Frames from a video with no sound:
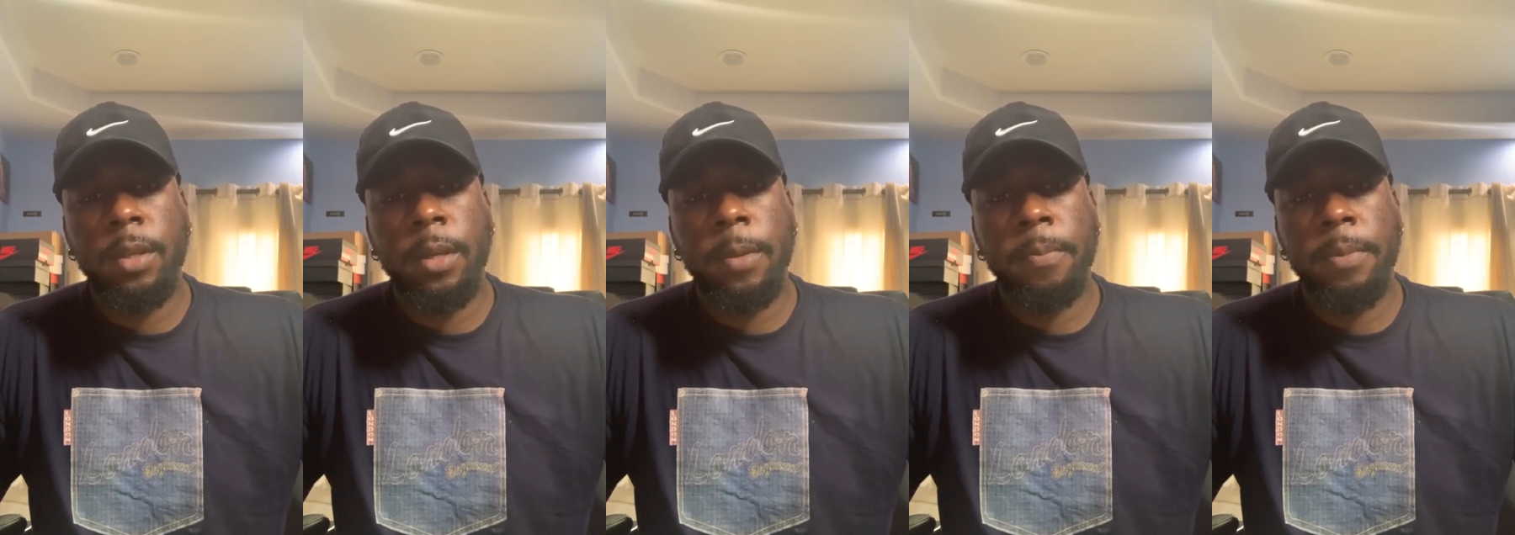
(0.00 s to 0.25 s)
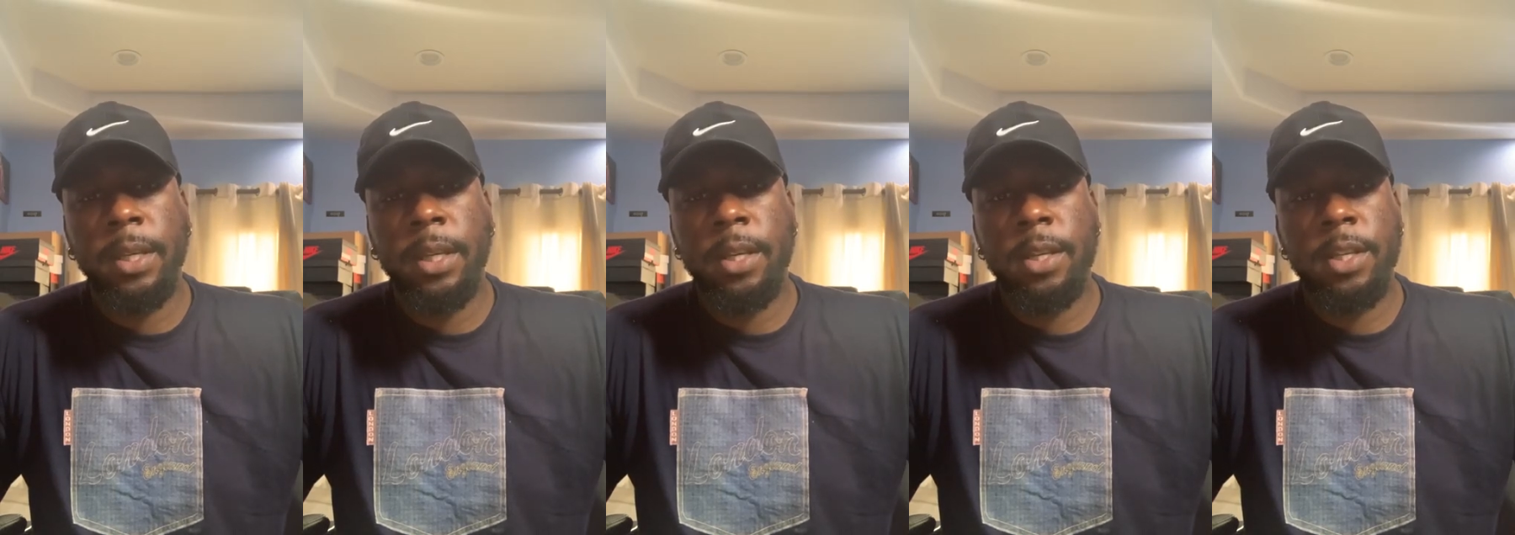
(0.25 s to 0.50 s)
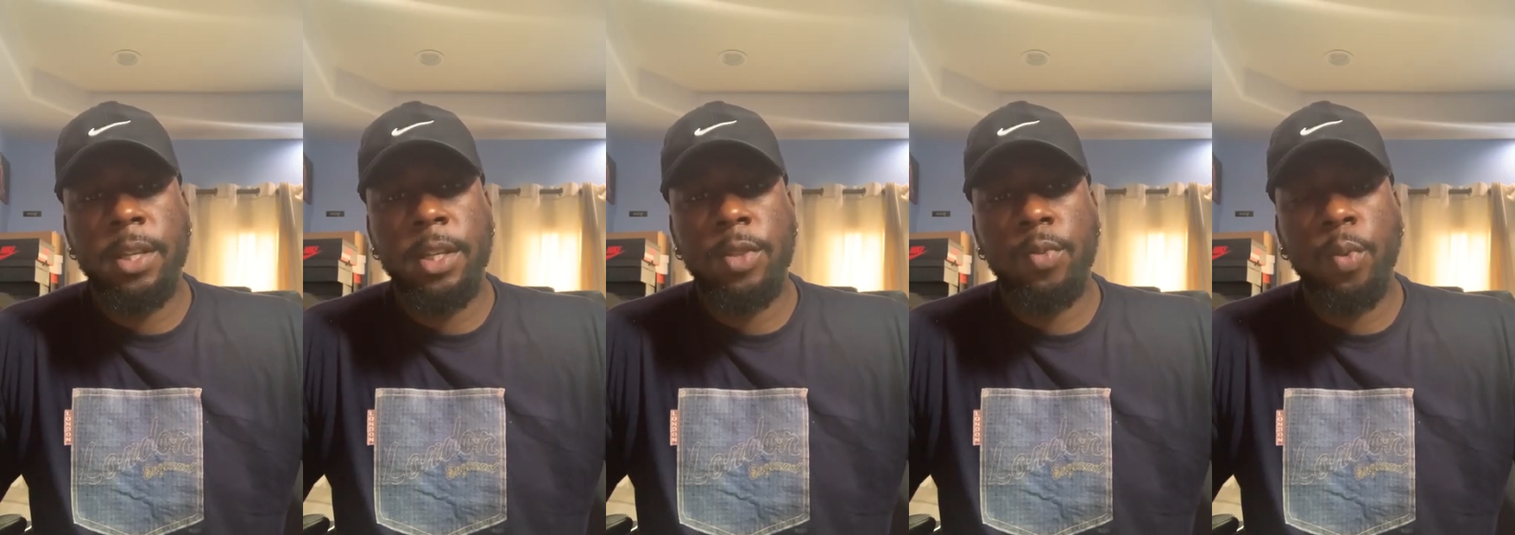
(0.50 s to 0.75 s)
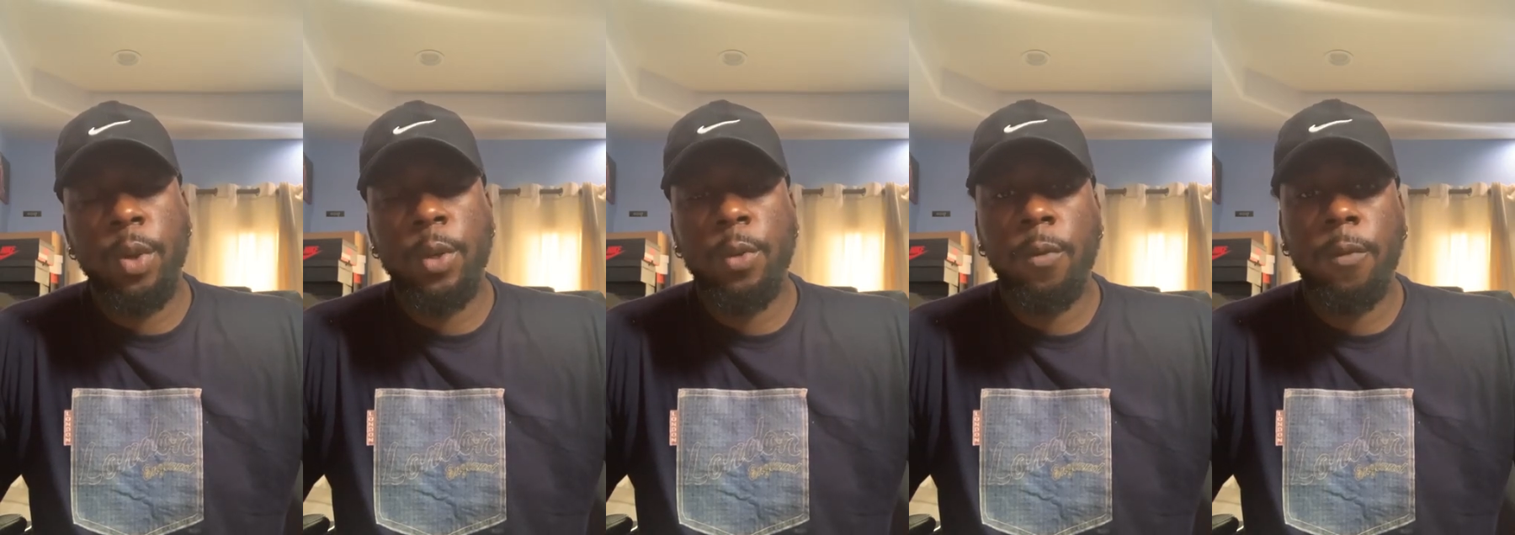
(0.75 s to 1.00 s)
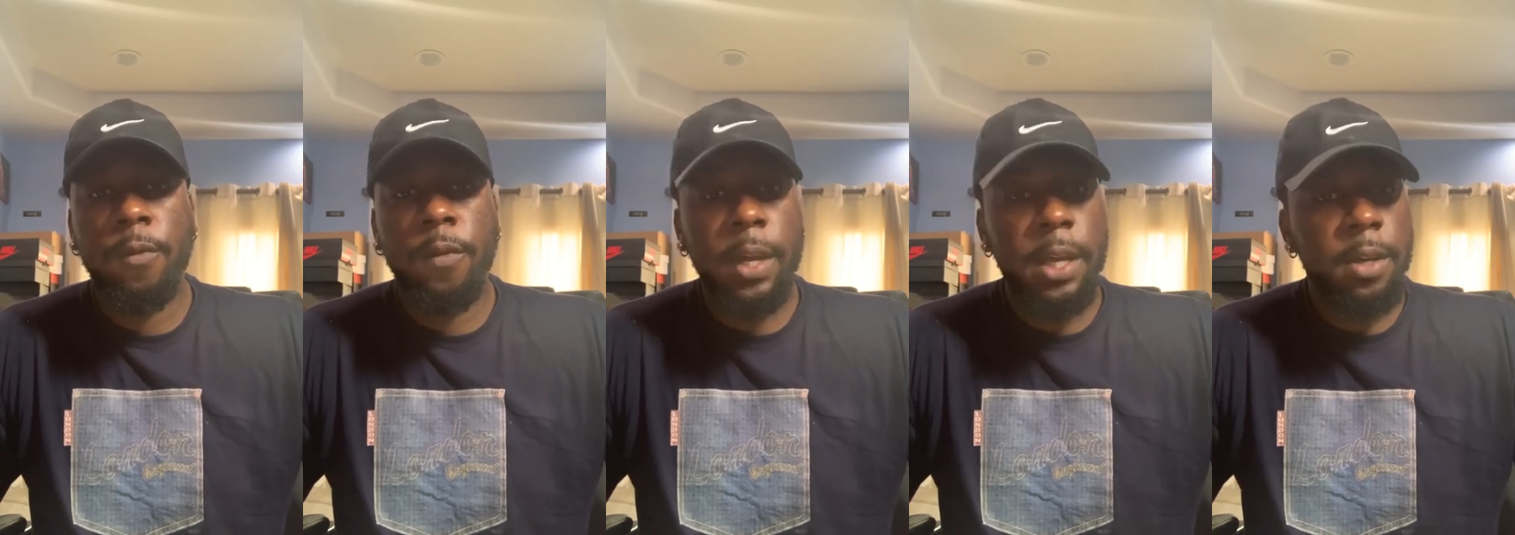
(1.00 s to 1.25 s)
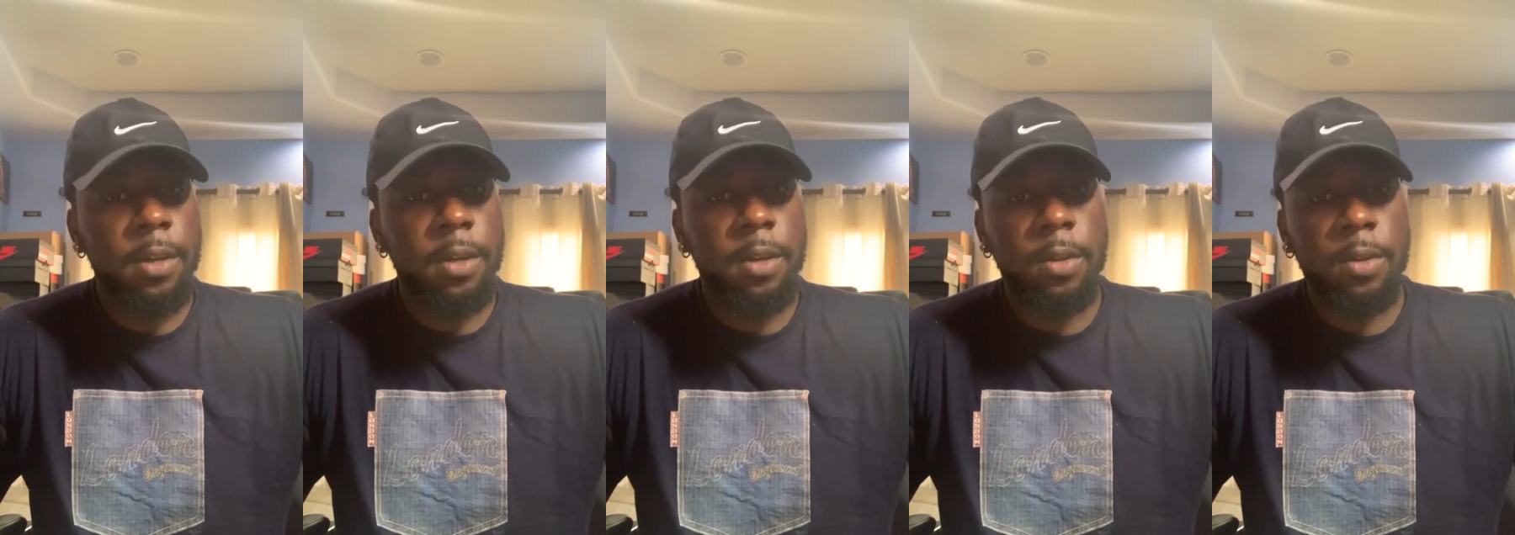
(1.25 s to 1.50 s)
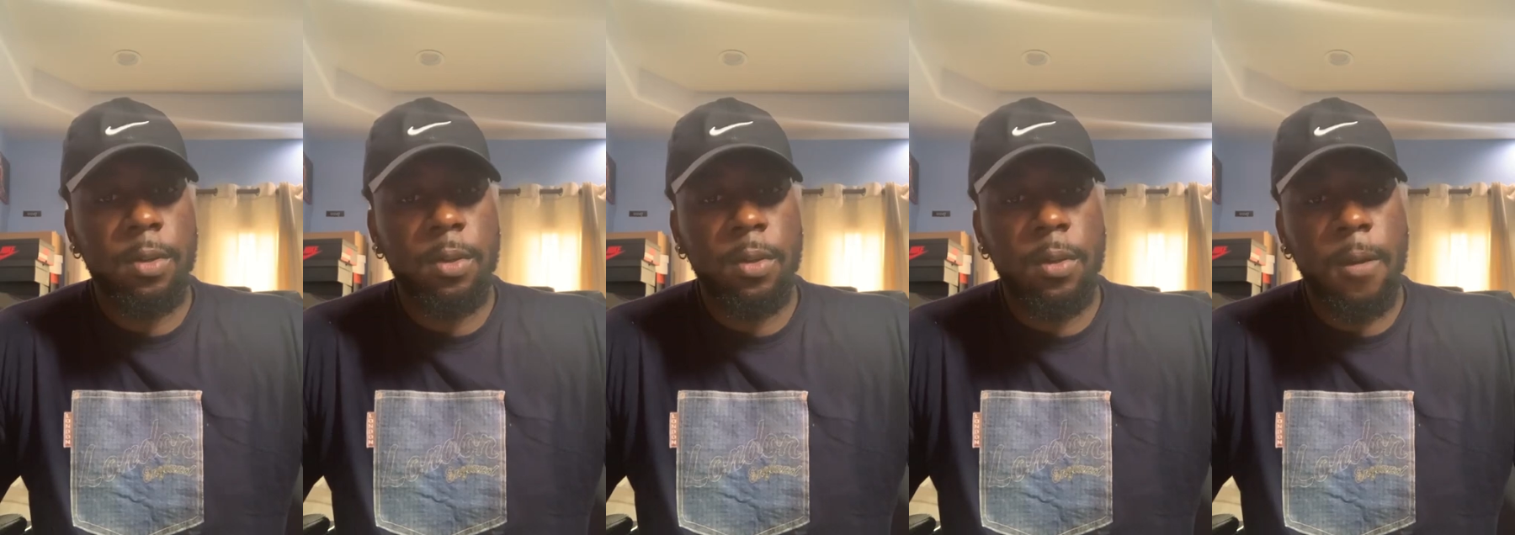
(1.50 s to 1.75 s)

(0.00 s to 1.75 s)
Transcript: because when you fail,